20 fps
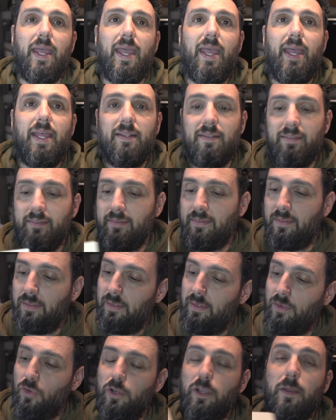And
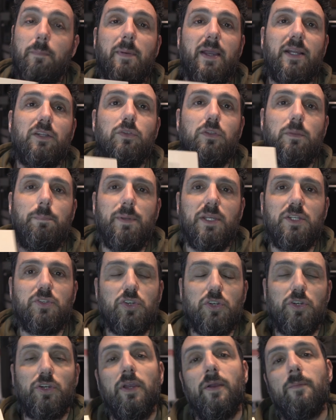going back to the
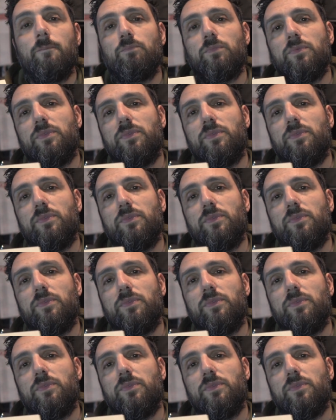picture,